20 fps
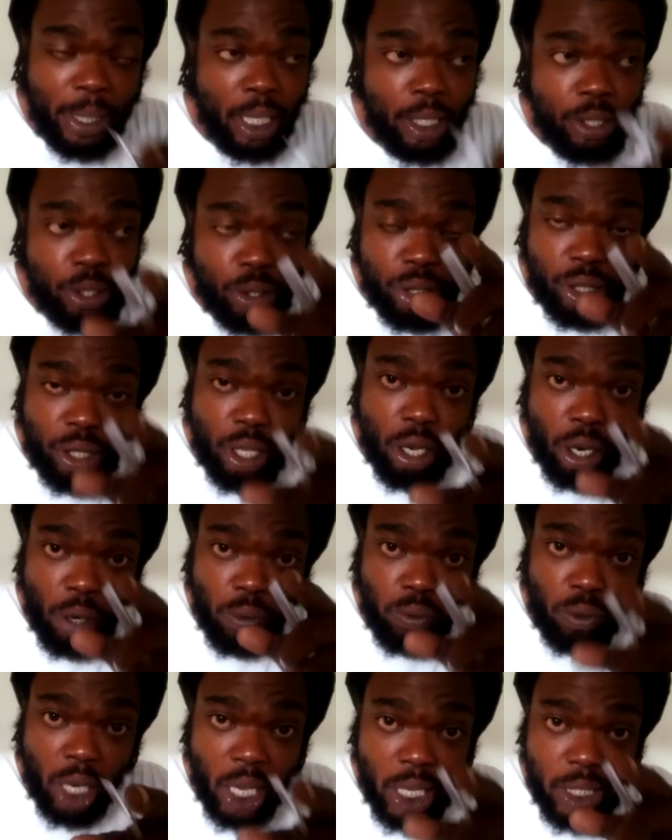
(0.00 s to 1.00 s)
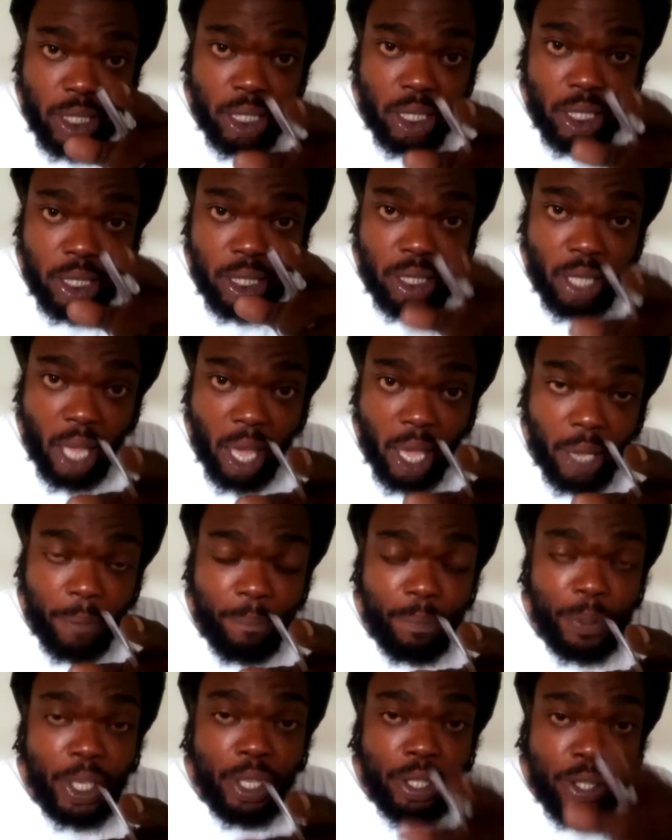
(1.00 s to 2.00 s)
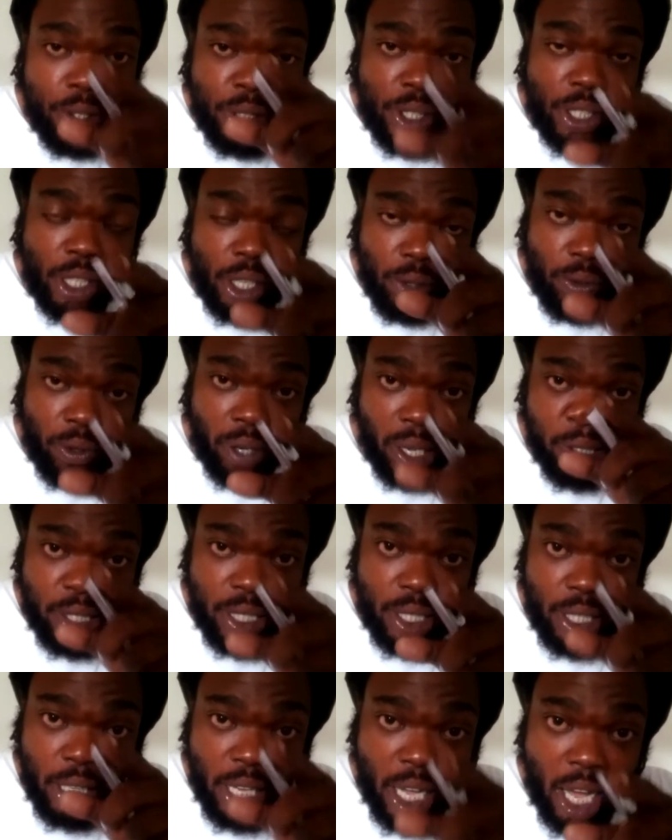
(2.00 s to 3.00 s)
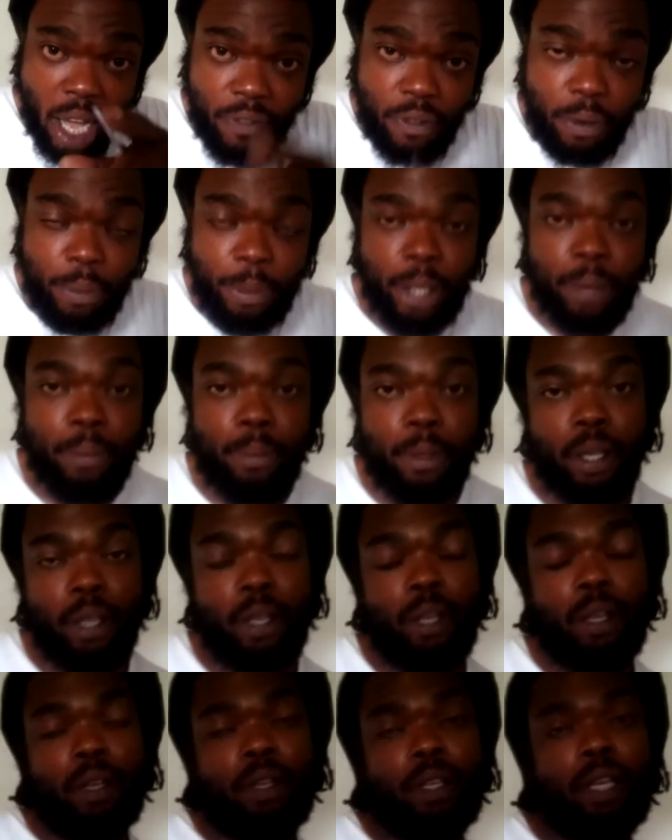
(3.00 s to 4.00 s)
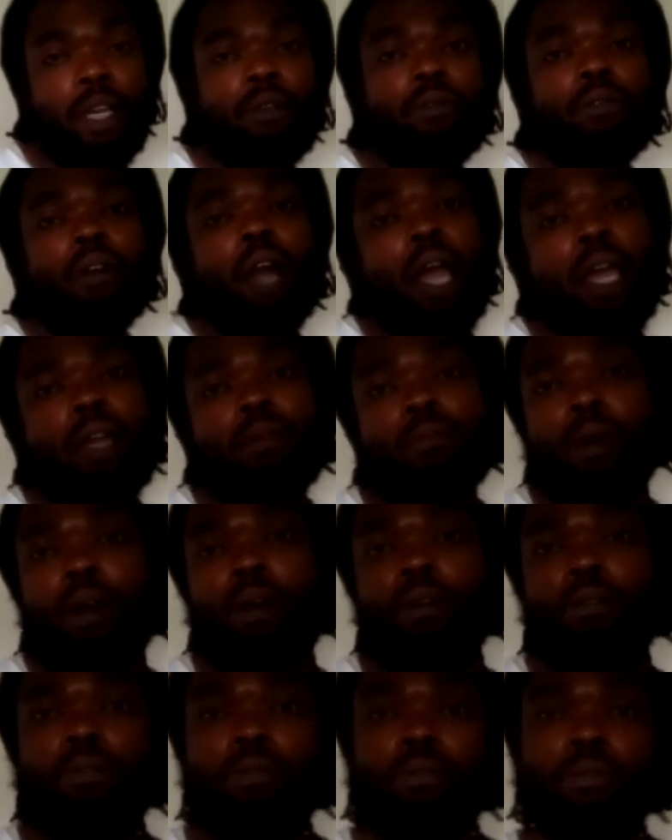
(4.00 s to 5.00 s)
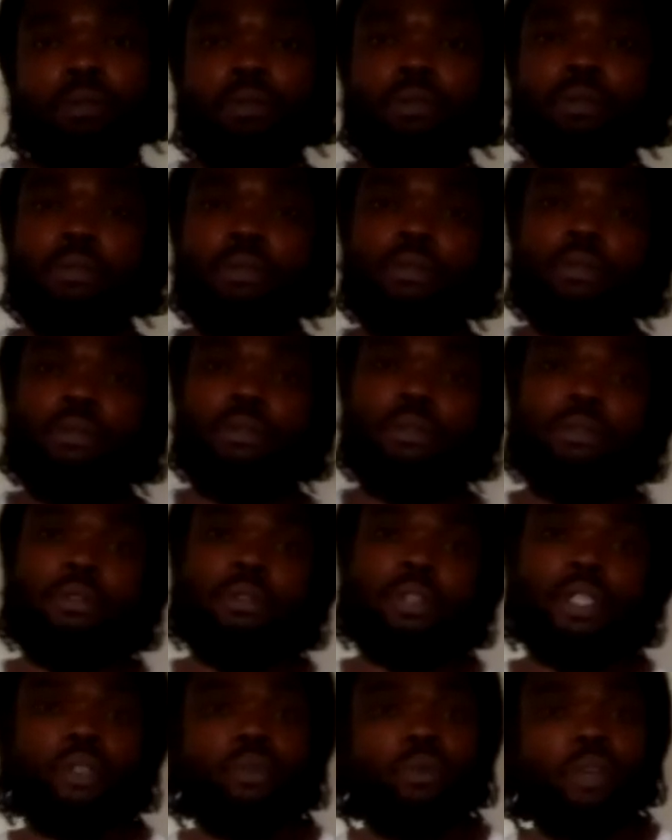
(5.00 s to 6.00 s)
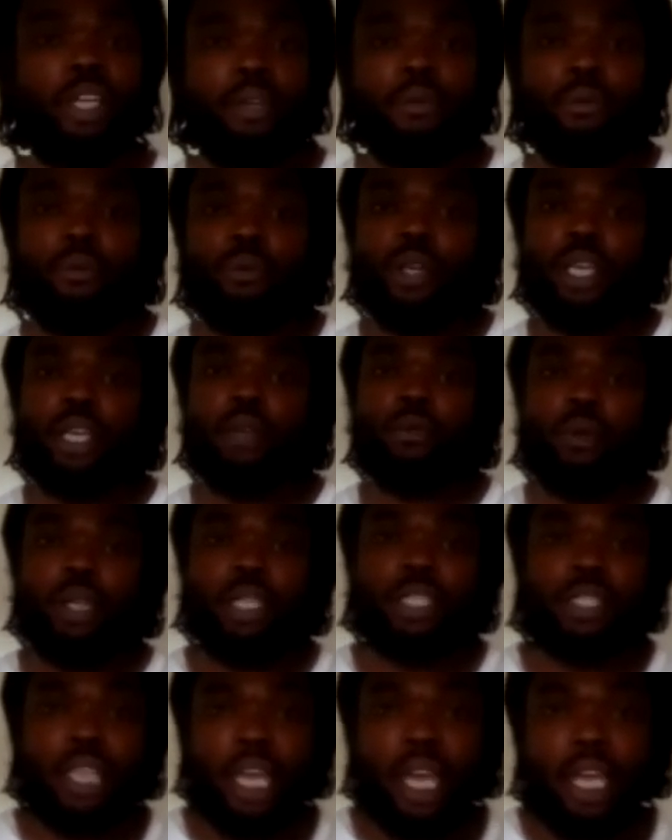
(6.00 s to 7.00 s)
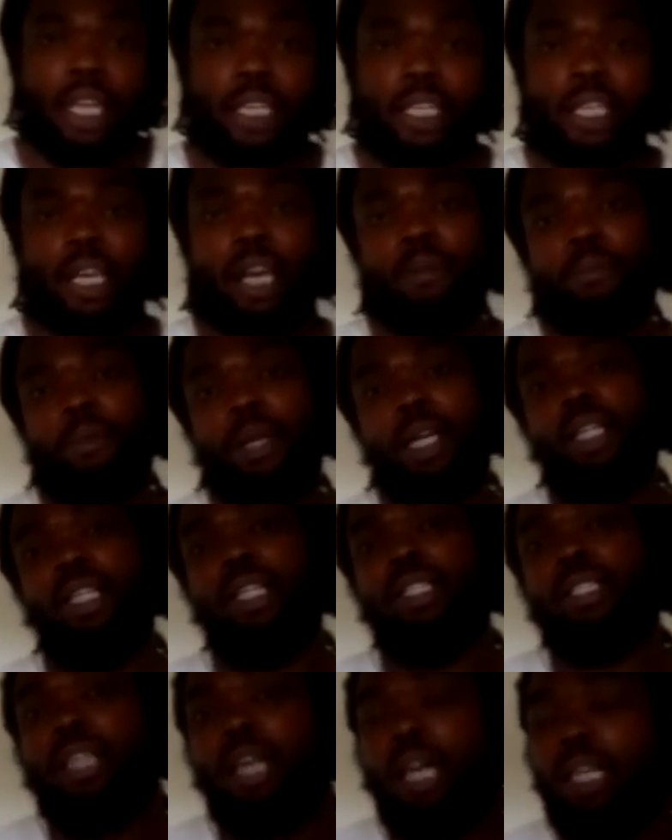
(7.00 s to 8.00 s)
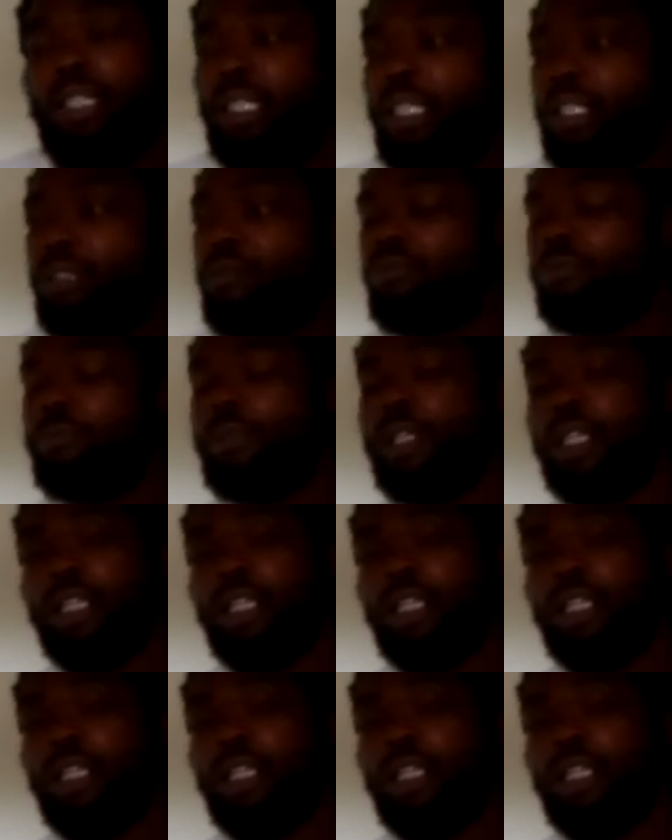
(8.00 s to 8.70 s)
because you still run to the state. You still run to the government, man. Get right, bro. Because we, we, we standing up, man. Let's cut this one,